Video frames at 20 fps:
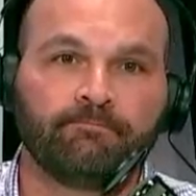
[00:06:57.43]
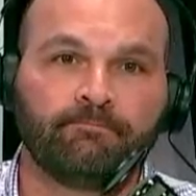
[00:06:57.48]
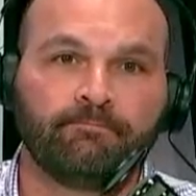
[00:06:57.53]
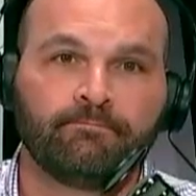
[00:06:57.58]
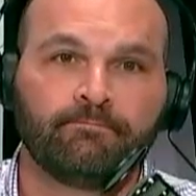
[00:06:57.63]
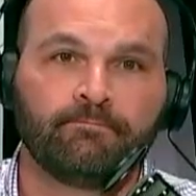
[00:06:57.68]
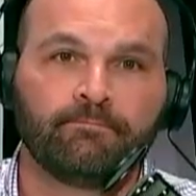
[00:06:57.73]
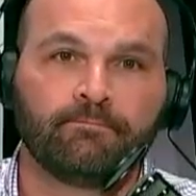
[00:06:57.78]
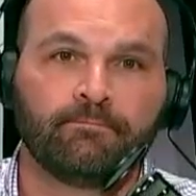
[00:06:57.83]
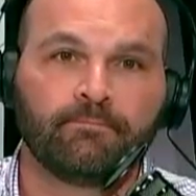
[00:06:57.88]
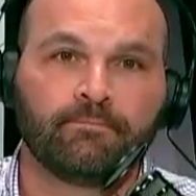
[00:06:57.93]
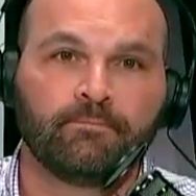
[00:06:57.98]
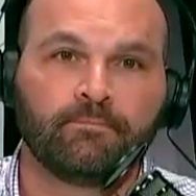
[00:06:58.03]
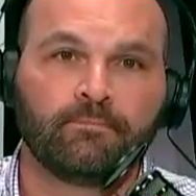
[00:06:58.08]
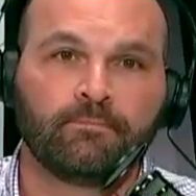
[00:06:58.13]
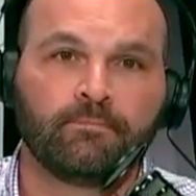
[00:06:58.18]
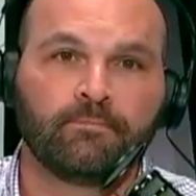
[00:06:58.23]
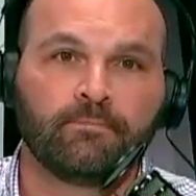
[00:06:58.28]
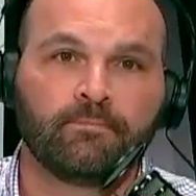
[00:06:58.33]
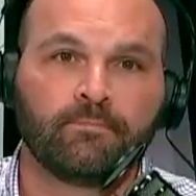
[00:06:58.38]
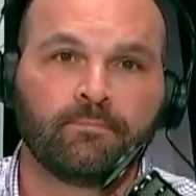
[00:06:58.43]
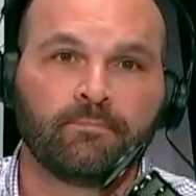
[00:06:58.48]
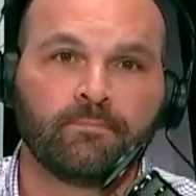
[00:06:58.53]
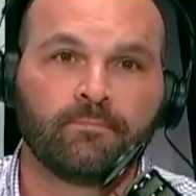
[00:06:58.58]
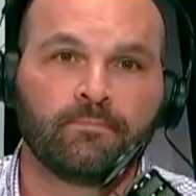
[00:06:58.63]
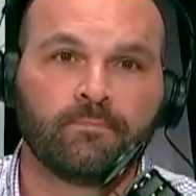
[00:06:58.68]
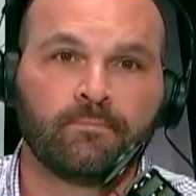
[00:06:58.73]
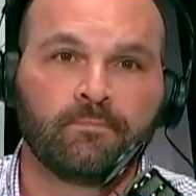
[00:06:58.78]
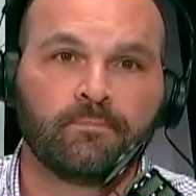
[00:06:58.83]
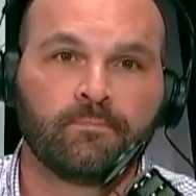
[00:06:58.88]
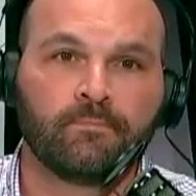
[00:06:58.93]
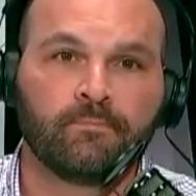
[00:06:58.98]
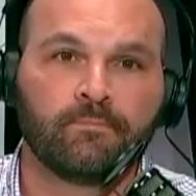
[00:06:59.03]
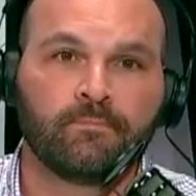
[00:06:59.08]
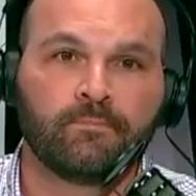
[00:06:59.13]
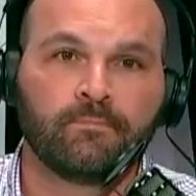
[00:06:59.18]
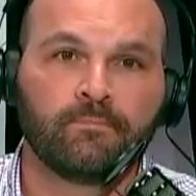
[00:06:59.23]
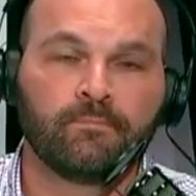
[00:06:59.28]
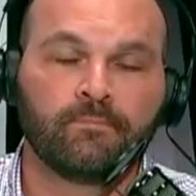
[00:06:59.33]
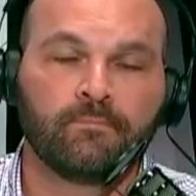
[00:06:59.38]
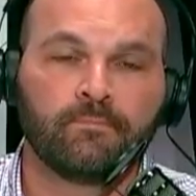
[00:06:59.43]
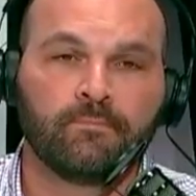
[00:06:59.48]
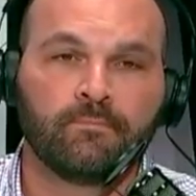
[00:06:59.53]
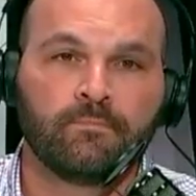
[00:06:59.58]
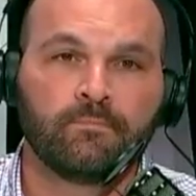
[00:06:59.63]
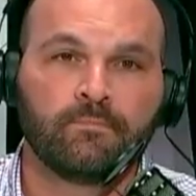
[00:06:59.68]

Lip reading: Nothing is said.